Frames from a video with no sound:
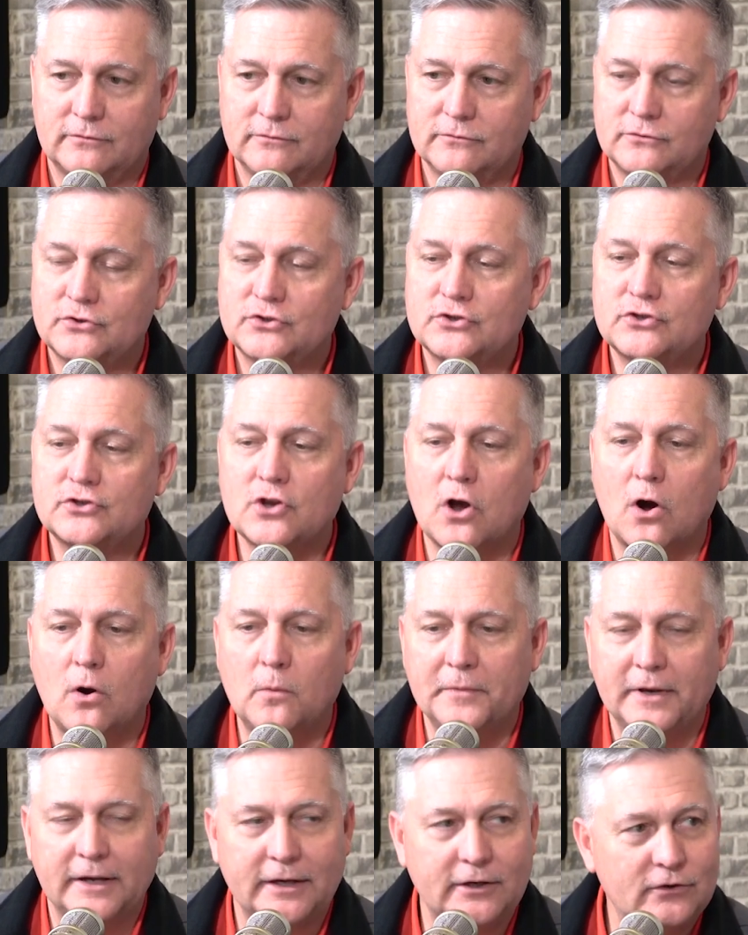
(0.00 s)
So
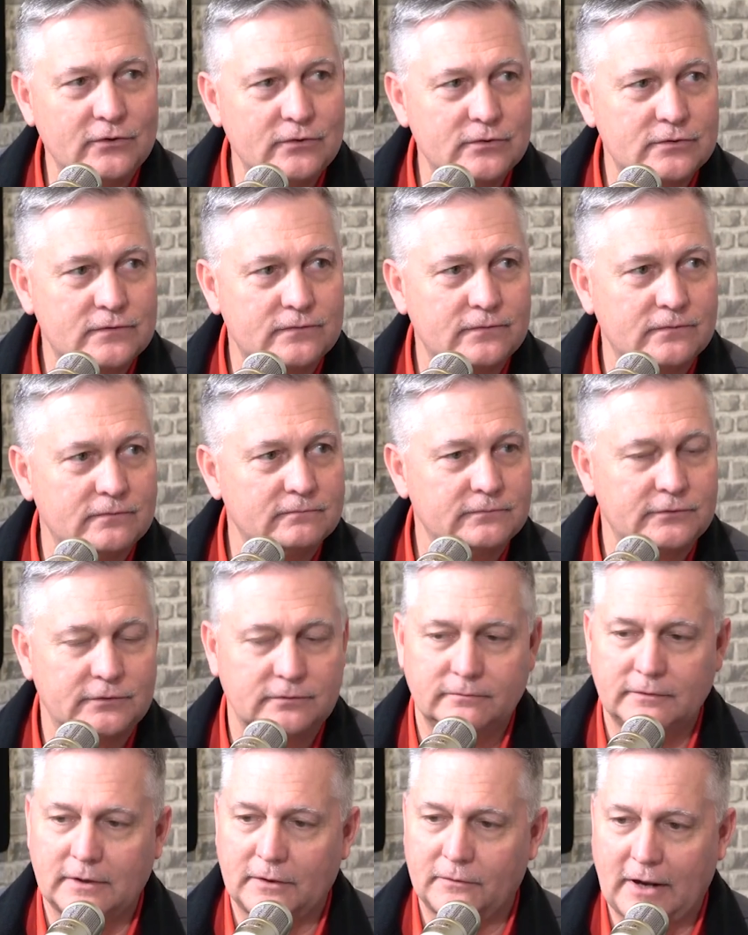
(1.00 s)
many
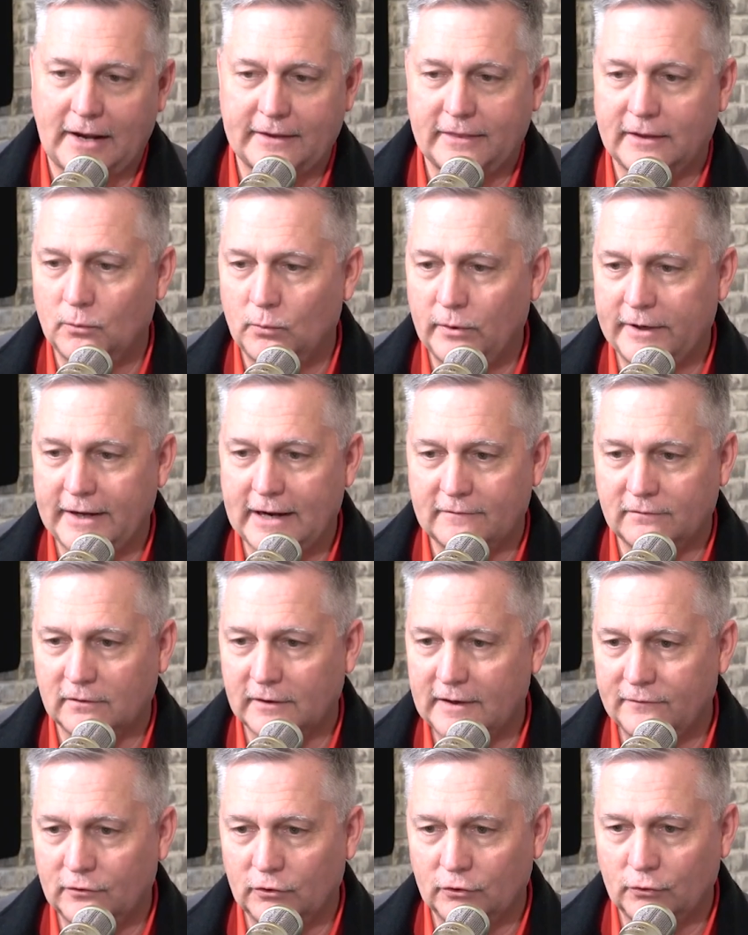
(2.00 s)
I think we have
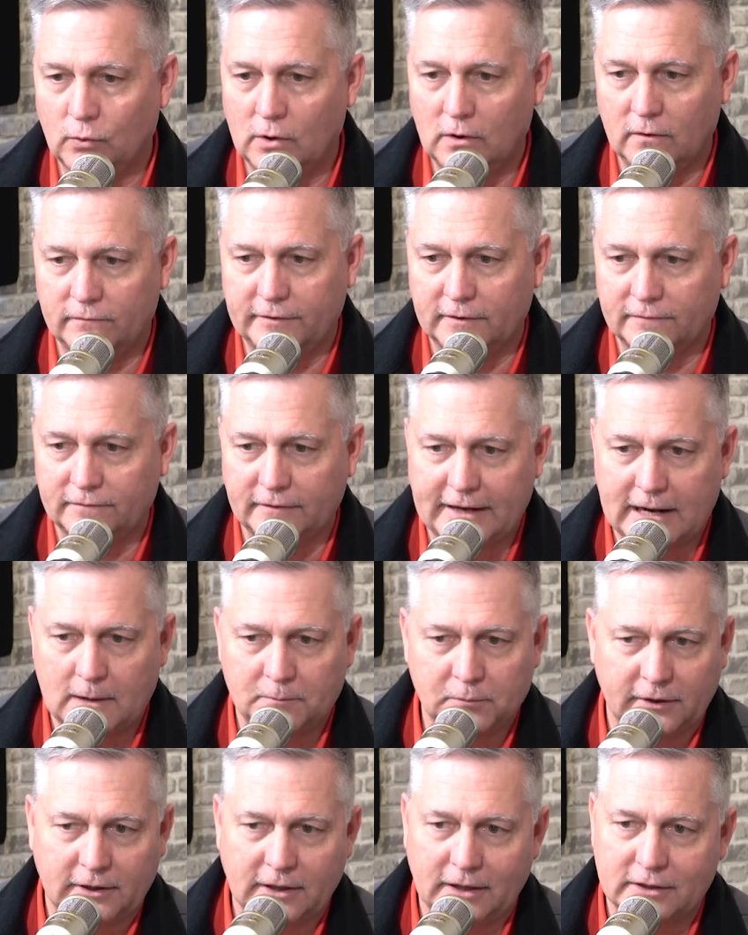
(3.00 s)
11 or 12 different
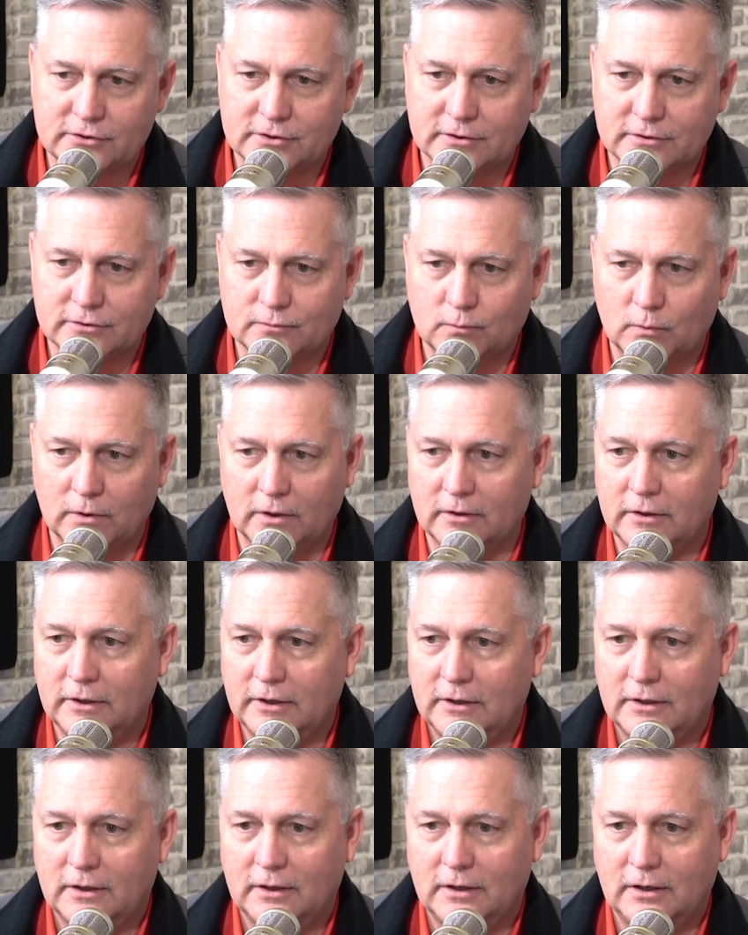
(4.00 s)
applications where
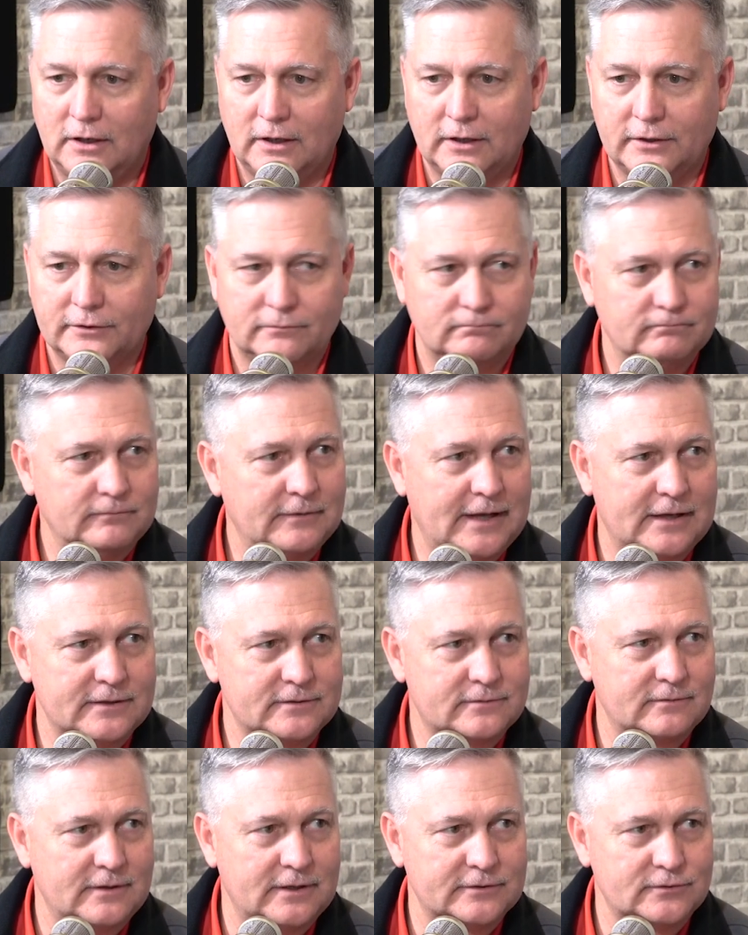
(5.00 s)

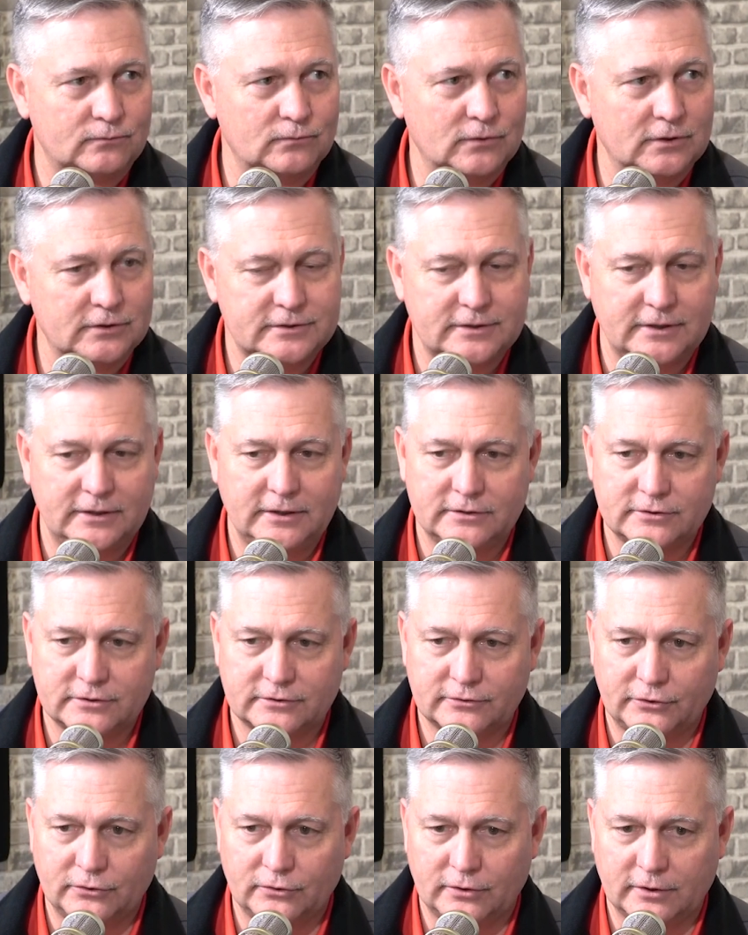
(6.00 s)
as a real estate
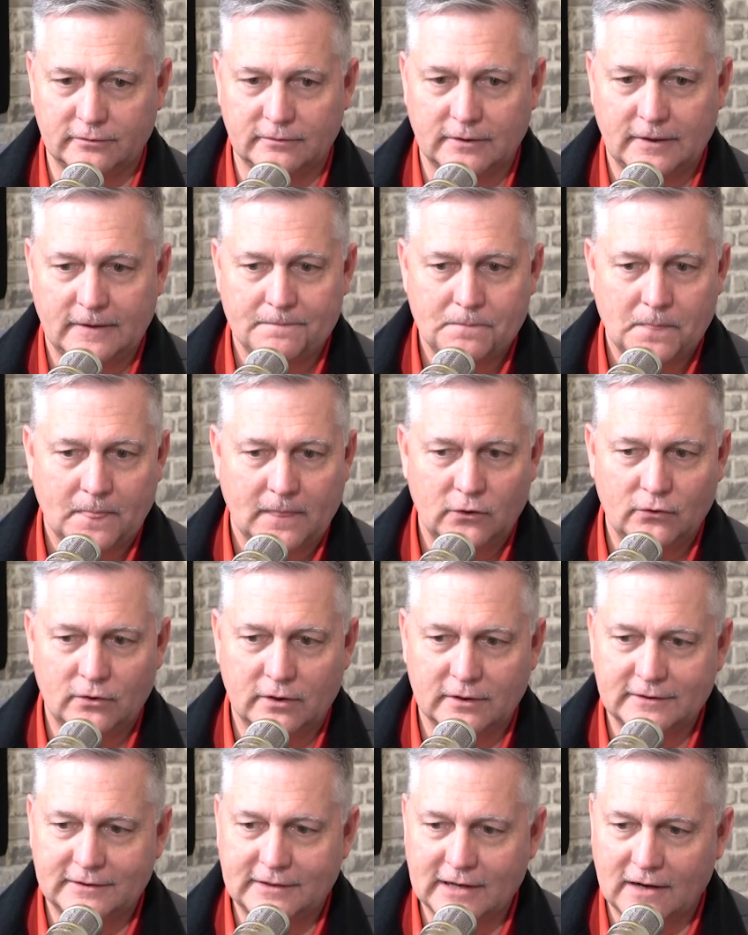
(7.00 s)
agent, you
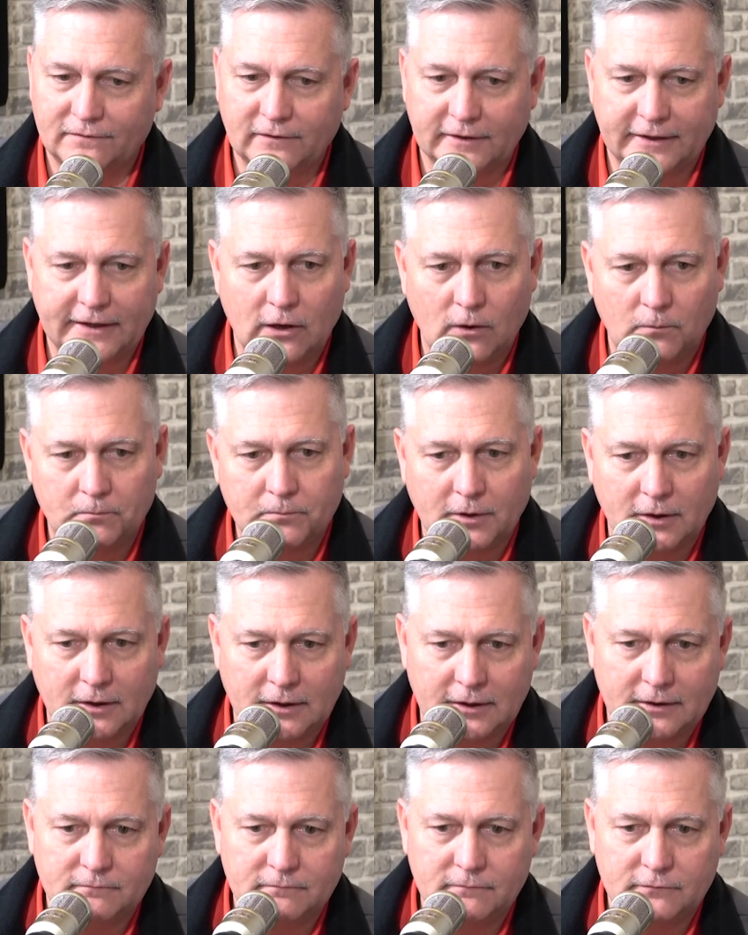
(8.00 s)
can definitely help
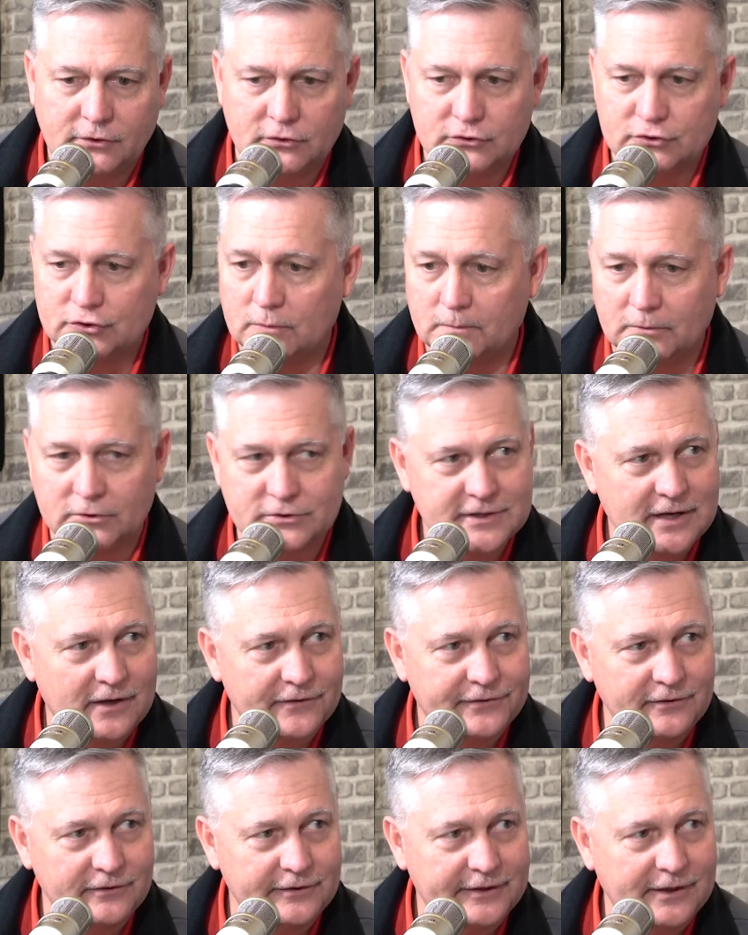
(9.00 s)
consumers
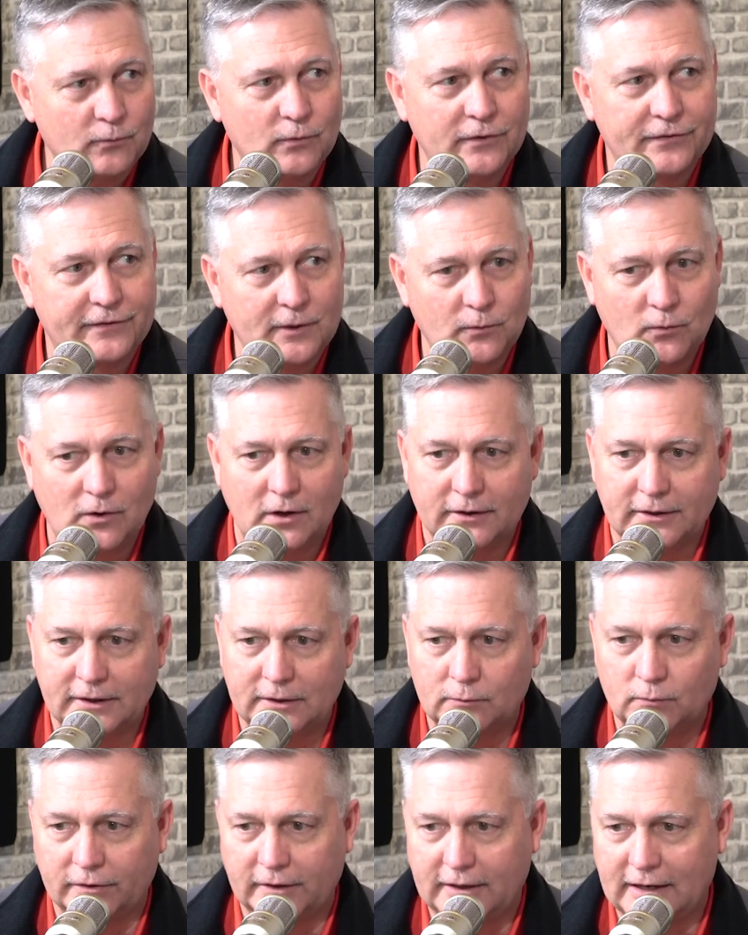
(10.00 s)
out there get what they want,
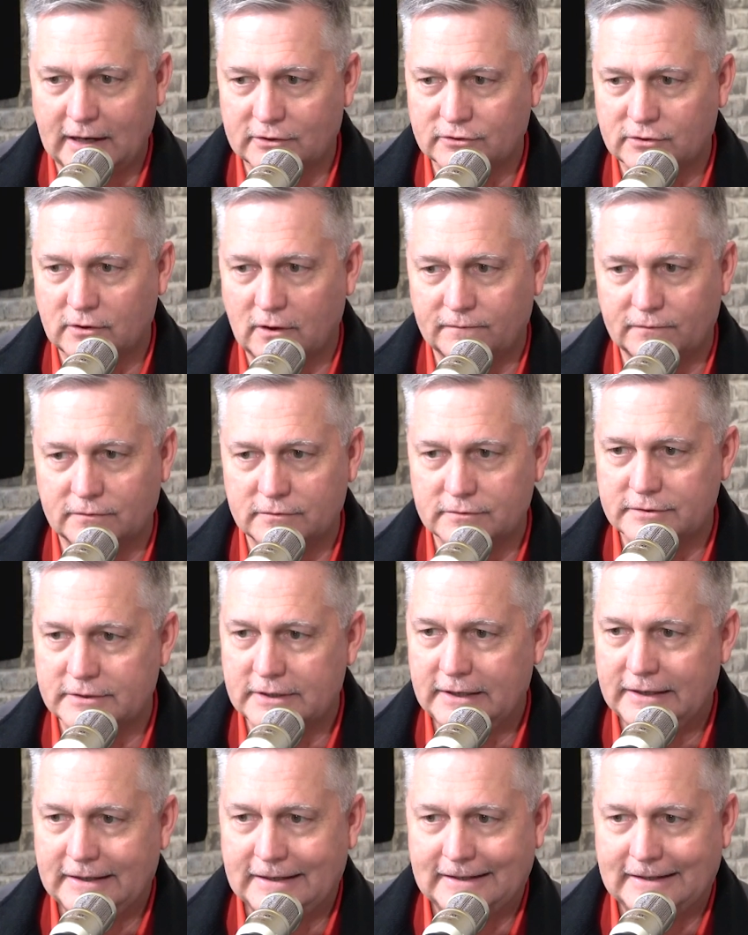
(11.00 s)
need with cash offers.